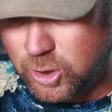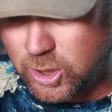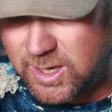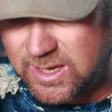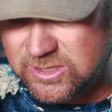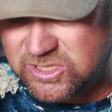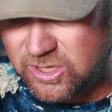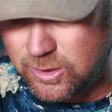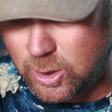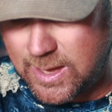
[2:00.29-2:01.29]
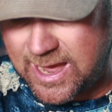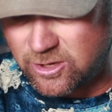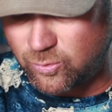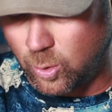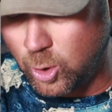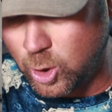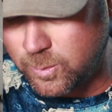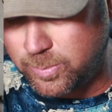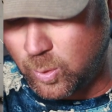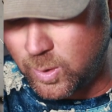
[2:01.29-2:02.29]
hook to the actual
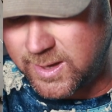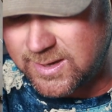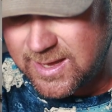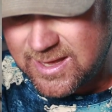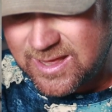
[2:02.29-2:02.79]
hook point.